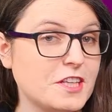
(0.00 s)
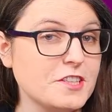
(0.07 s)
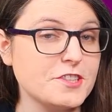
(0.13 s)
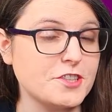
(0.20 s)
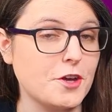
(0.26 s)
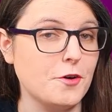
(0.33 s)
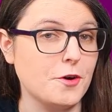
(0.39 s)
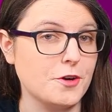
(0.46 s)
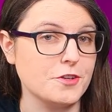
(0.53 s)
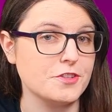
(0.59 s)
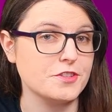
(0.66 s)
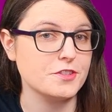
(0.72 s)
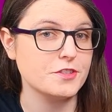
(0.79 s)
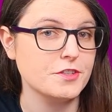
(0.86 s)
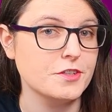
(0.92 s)
this
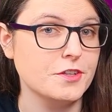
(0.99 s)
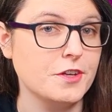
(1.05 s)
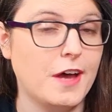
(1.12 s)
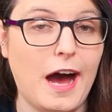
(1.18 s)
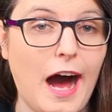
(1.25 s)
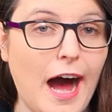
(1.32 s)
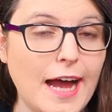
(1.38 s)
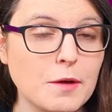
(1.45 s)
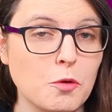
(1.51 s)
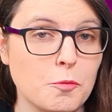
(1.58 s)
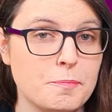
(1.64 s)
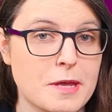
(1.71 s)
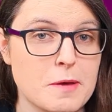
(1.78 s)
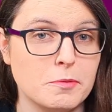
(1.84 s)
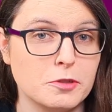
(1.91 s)
course, I won't
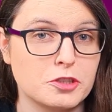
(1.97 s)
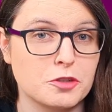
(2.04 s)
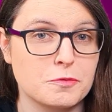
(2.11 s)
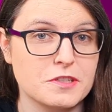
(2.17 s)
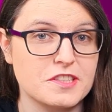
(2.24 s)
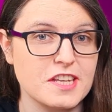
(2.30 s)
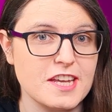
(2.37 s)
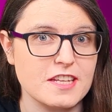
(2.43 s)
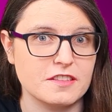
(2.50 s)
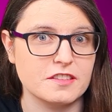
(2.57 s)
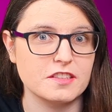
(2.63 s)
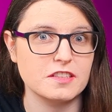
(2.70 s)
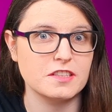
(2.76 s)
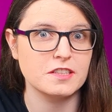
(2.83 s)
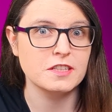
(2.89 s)
be able to
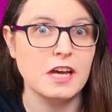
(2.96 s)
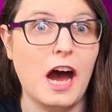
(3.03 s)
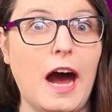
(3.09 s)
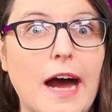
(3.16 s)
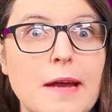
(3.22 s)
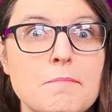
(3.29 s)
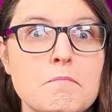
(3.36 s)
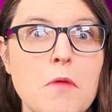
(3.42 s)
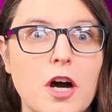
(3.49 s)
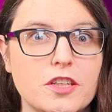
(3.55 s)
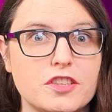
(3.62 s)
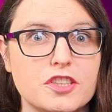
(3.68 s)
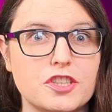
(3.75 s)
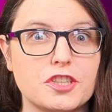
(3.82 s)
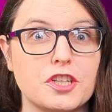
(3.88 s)
resist. I
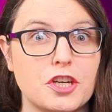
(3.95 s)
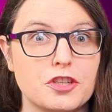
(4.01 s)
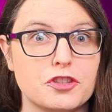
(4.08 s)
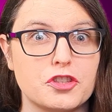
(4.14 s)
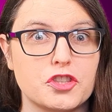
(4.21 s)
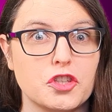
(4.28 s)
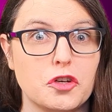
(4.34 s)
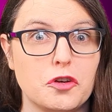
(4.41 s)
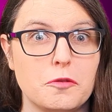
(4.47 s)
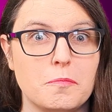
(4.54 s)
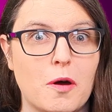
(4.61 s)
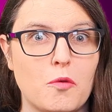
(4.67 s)
must consume